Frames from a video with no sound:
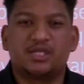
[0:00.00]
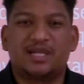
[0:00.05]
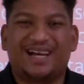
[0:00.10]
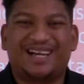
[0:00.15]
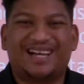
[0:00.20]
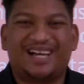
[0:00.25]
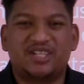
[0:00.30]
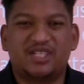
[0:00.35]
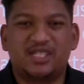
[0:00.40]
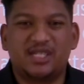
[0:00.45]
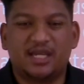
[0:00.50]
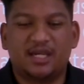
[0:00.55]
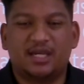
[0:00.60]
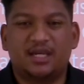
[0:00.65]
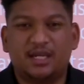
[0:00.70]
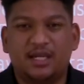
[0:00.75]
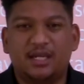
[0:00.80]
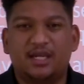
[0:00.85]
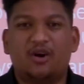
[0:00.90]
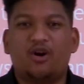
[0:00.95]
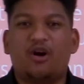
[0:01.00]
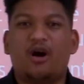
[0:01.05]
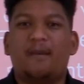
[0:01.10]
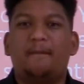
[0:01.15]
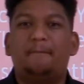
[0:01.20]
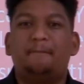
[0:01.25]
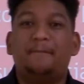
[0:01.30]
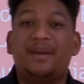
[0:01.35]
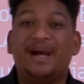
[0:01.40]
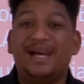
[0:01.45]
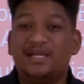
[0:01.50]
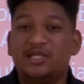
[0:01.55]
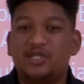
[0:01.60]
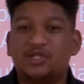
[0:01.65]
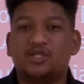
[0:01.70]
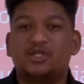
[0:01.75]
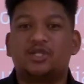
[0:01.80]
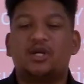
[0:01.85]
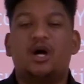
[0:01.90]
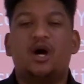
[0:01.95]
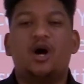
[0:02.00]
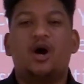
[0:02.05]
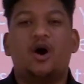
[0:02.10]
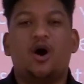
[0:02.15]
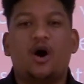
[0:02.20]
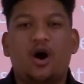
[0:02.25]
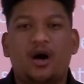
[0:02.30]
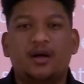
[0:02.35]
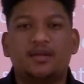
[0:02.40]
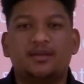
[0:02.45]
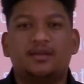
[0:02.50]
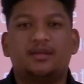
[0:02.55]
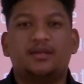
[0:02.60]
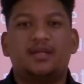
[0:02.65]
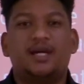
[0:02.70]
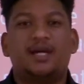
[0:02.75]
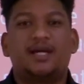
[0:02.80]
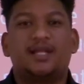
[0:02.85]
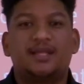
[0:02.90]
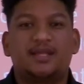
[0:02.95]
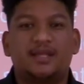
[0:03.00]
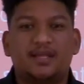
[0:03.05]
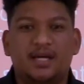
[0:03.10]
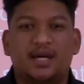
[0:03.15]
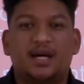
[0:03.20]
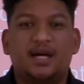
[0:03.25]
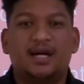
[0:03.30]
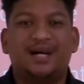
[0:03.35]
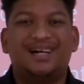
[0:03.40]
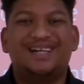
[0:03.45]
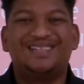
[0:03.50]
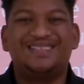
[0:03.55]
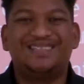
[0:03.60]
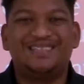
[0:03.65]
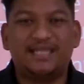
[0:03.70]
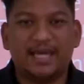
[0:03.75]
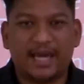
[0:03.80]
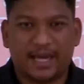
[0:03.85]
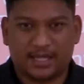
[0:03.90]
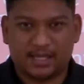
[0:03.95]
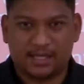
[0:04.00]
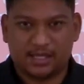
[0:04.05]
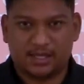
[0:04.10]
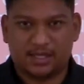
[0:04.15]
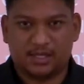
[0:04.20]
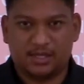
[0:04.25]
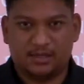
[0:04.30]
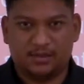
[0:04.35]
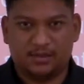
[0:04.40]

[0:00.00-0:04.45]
like I said earlier, are based on the text.